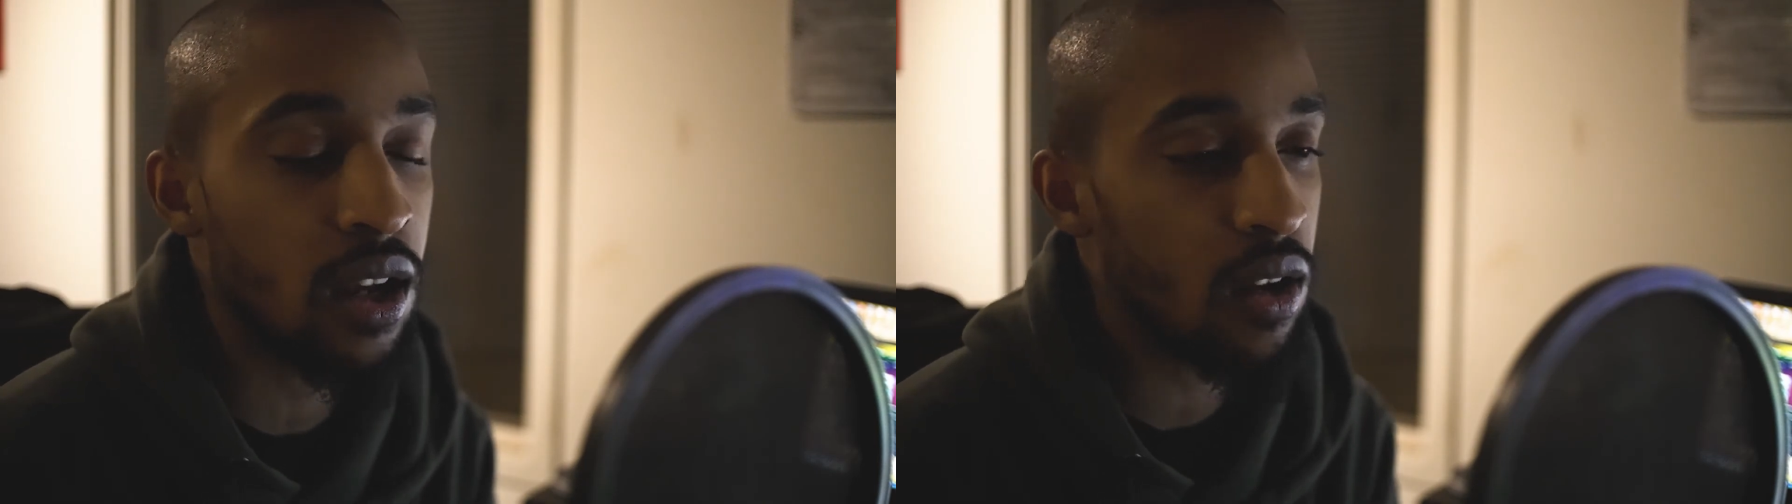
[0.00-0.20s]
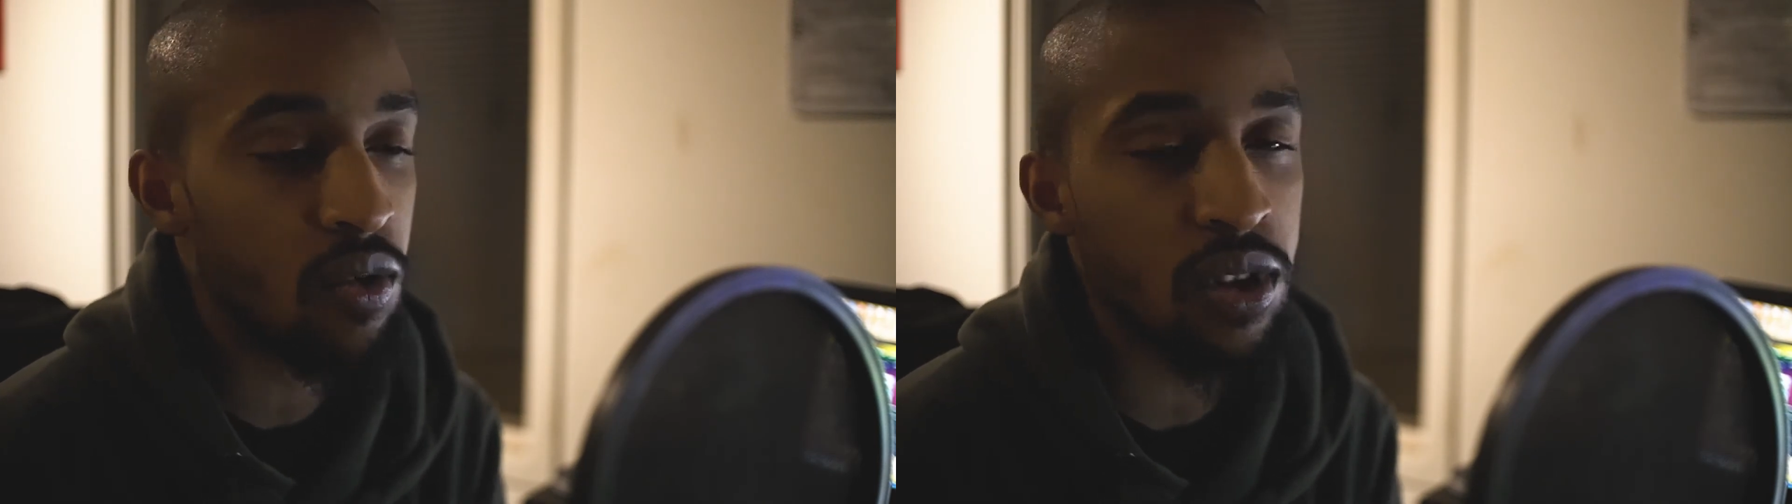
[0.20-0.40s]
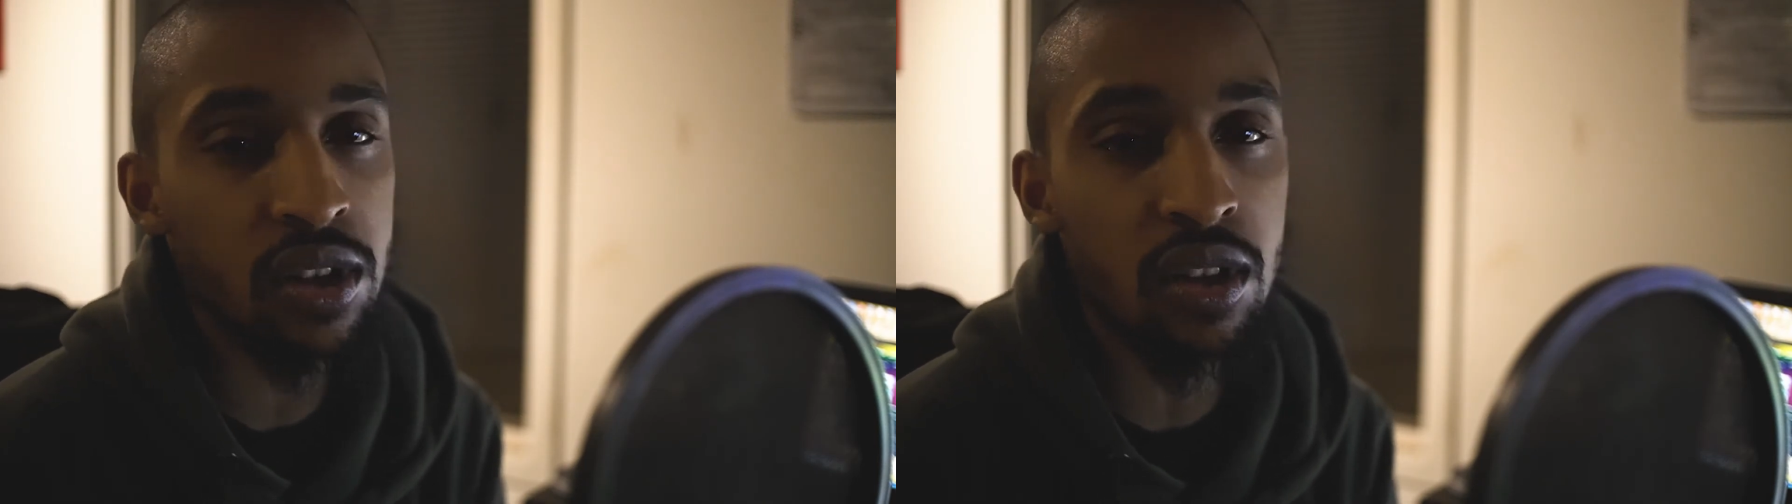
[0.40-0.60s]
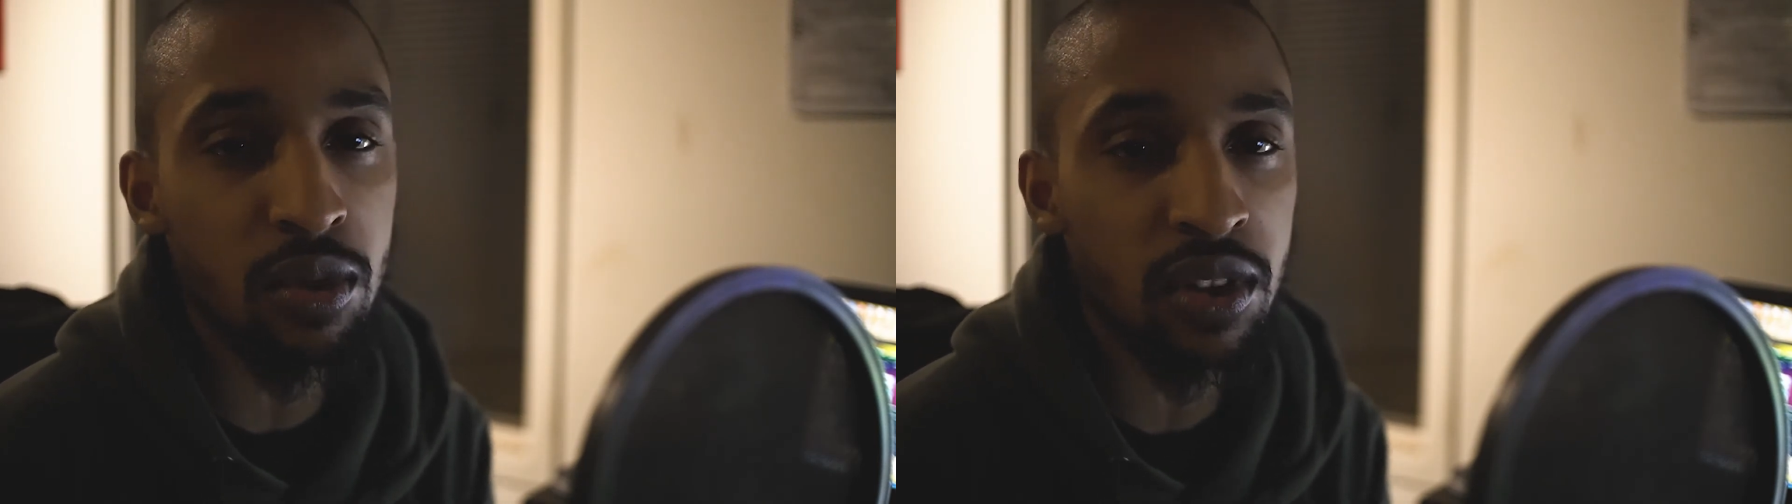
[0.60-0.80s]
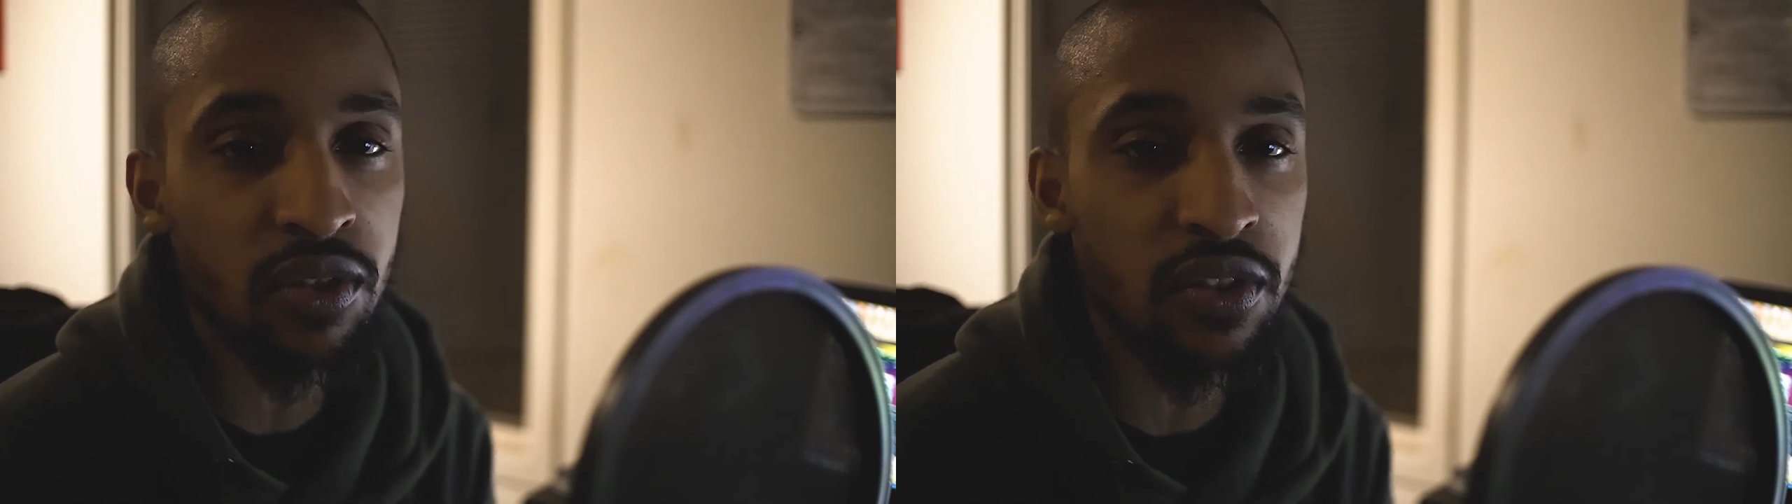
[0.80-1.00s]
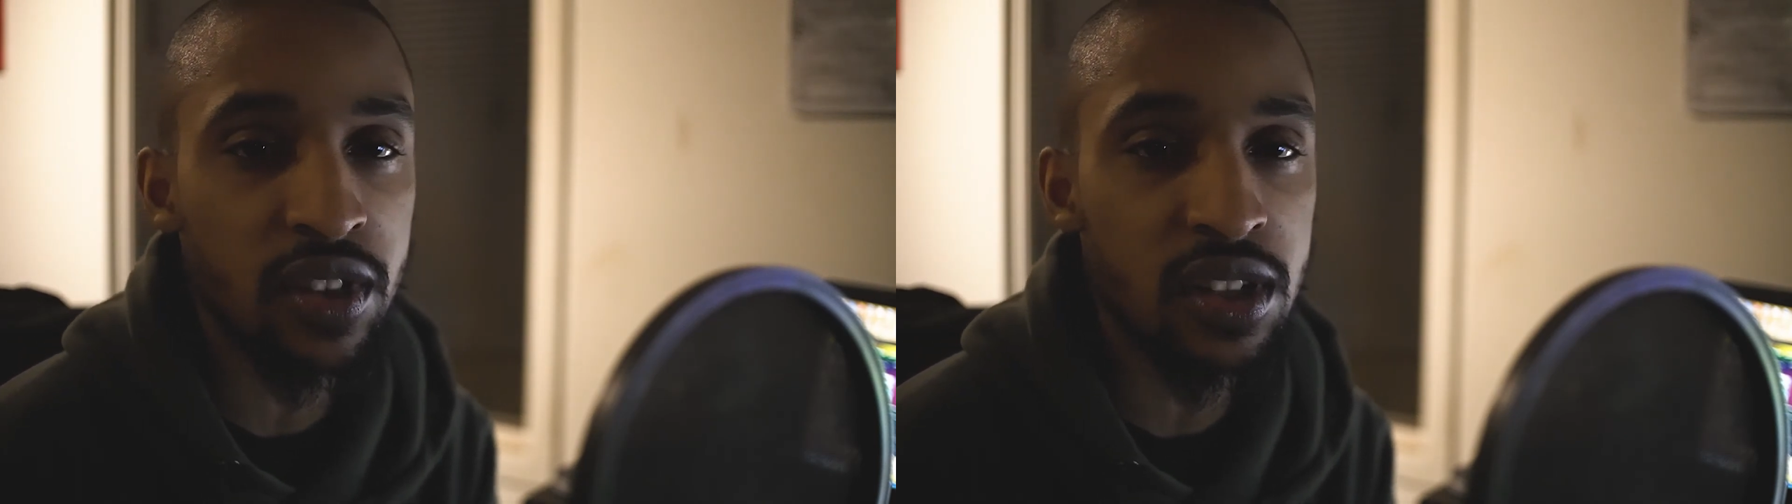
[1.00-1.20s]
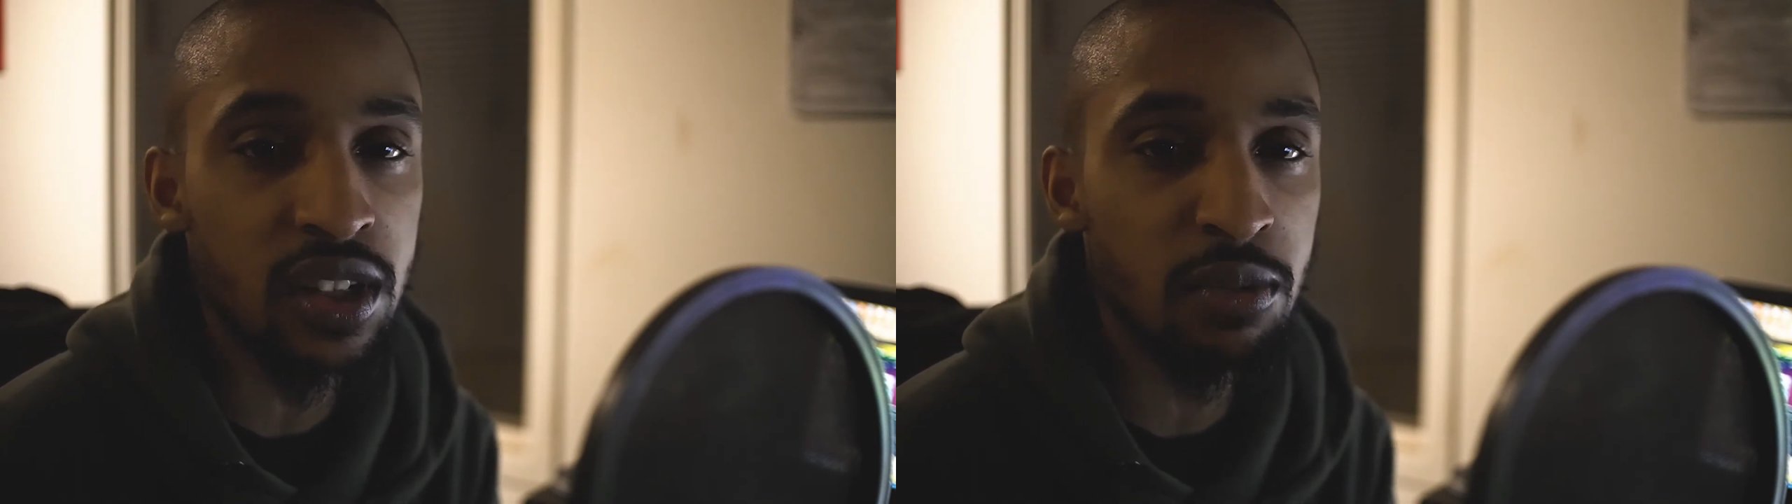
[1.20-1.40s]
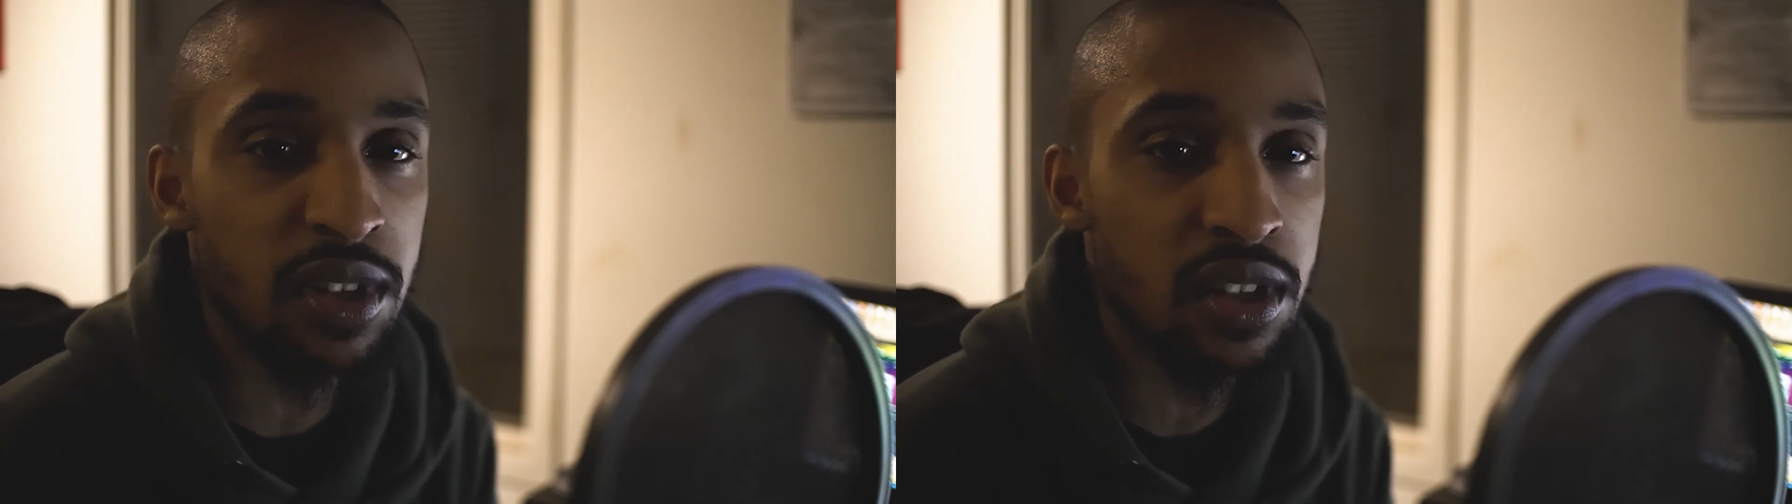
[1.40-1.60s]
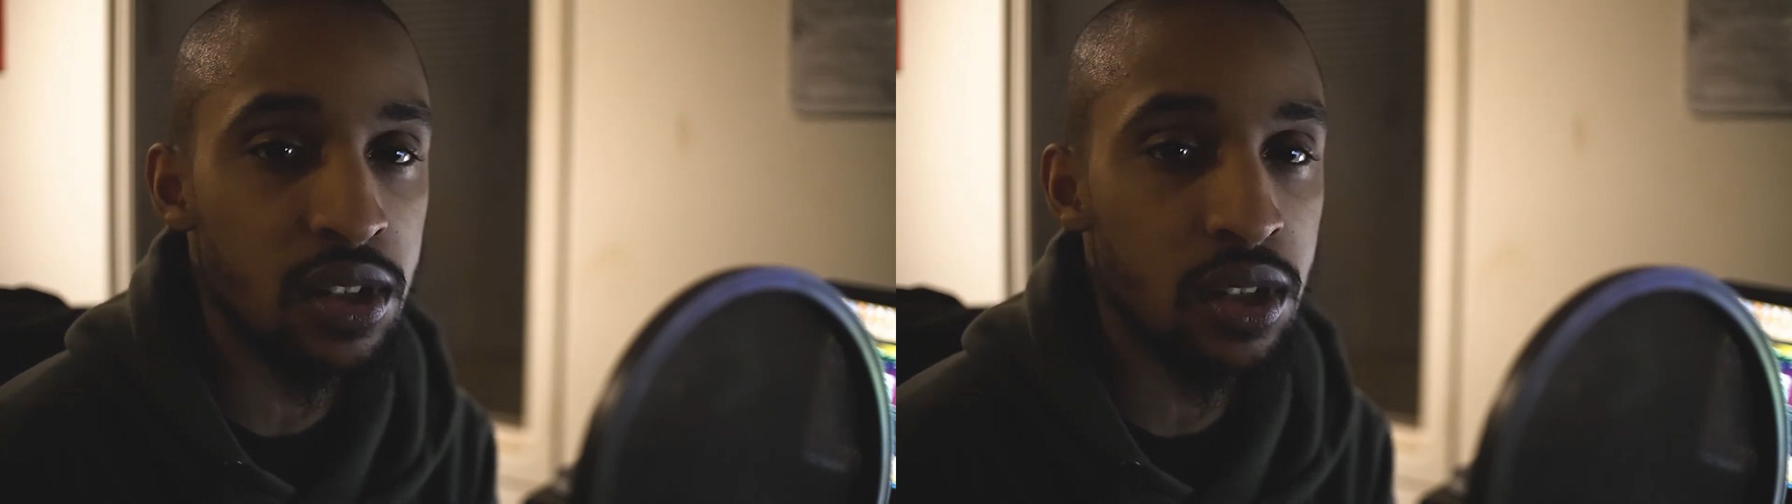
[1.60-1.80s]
I don't want to talk about it for 15 minutes.